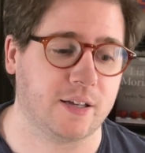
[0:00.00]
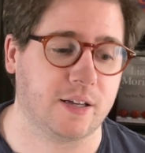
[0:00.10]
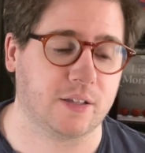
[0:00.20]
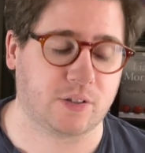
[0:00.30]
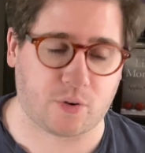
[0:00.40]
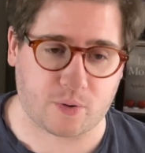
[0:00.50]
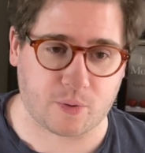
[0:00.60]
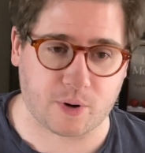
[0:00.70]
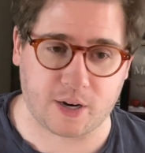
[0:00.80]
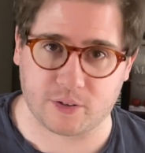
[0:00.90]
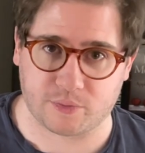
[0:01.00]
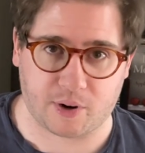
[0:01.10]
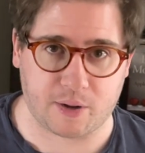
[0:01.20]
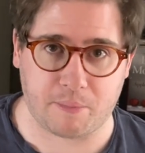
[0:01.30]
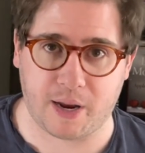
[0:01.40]
So it is
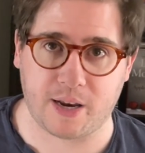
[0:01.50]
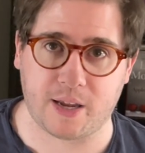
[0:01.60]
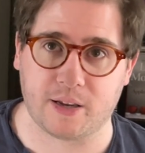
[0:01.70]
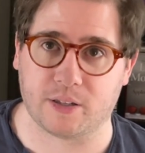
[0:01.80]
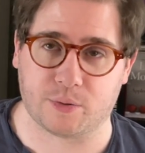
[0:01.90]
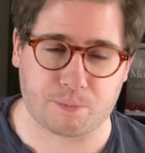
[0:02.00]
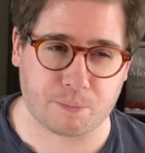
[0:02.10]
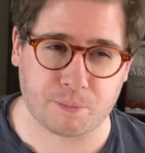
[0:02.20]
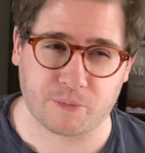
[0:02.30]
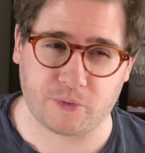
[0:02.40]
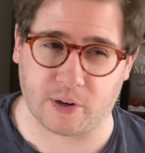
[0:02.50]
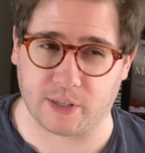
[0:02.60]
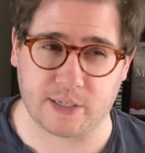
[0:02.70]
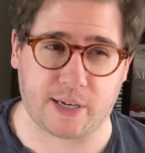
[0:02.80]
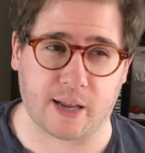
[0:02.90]
very meaty, it's fairly
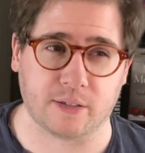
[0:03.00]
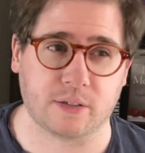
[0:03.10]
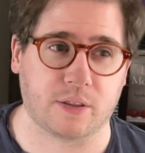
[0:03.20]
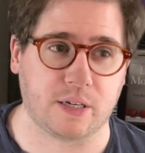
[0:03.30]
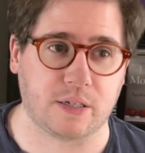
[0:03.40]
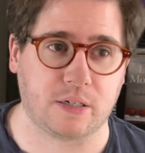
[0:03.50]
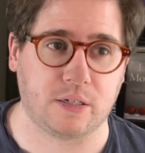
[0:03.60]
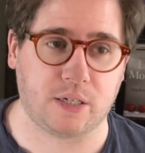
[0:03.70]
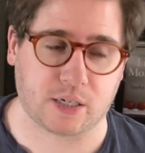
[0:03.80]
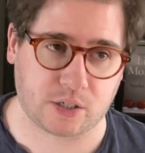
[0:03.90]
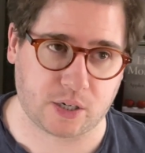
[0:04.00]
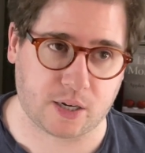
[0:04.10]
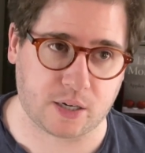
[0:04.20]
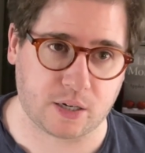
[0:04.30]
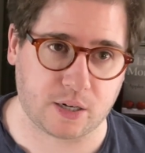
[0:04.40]
dense, the
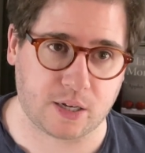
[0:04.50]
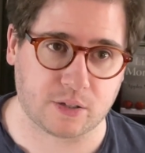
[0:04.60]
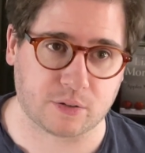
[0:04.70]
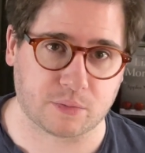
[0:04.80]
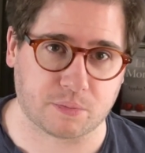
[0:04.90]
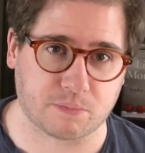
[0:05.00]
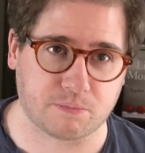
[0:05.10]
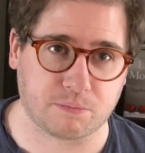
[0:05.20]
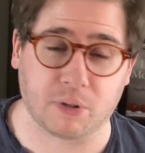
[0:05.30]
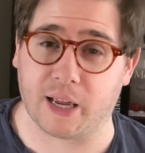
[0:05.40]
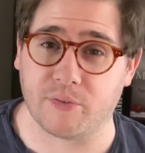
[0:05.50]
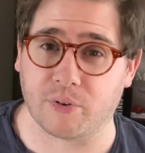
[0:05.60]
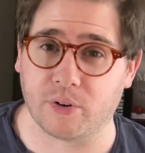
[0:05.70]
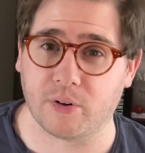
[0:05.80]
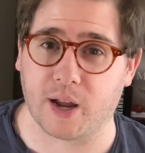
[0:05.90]
diction is
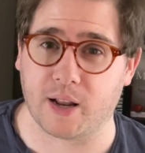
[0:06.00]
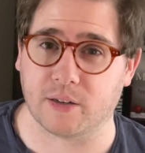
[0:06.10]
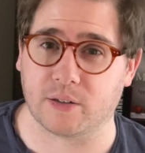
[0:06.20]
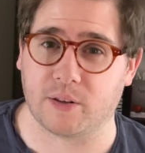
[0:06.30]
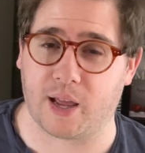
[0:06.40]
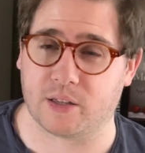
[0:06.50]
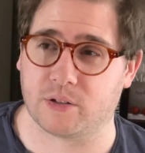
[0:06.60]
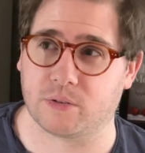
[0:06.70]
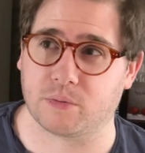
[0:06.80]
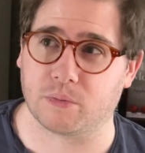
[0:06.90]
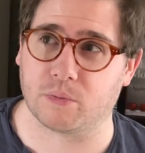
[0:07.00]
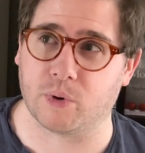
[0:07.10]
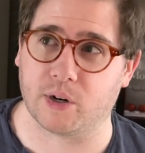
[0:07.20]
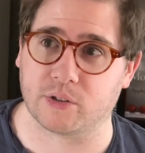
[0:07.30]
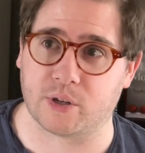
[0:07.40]
playful, and that's
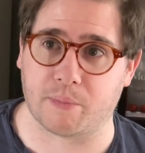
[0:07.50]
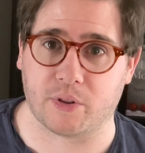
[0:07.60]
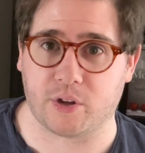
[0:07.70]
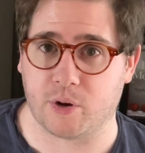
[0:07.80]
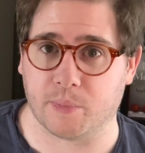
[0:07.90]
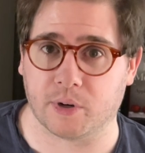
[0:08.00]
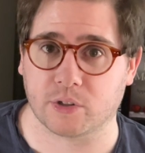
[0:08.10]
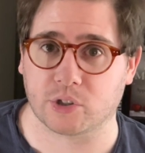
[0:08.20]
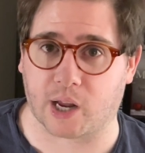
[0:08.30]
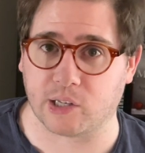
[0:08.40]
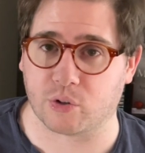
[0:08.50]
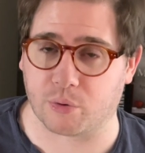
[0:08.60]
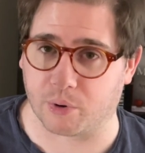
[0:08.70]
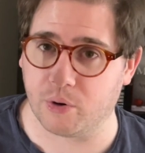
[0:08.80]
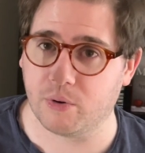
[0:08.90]
where some of the humor shines
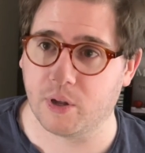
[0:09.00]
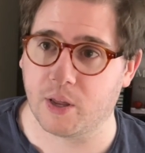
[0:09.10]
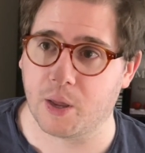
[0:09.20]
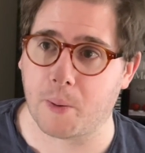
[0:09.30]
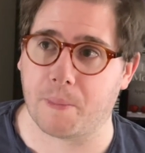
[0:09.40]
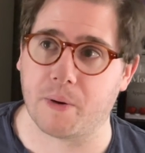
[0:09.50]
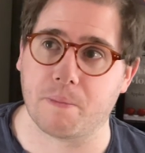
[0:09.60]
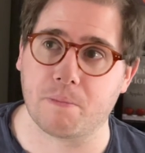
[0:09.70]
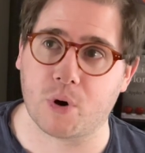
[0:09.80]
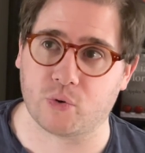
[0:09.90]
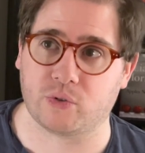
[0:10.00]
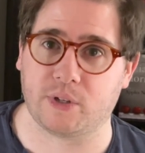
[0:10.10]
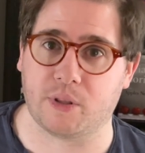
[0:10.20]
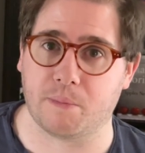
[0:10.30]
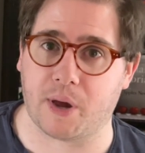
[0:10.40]
through, but mostly
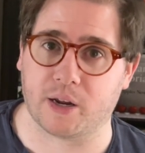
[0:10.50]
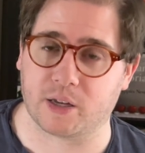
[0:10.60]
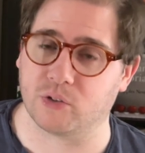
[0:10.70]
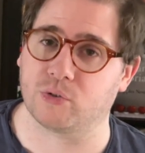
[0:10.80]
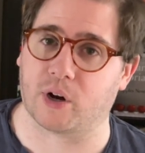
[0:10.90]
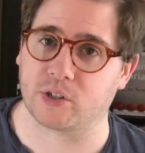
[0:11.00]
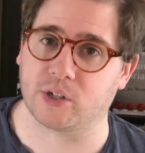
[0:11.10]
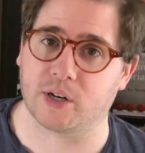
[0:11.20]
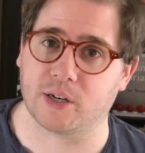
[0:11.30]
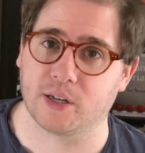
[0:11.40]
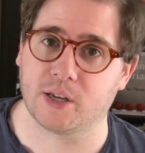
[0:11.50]
the meta-construction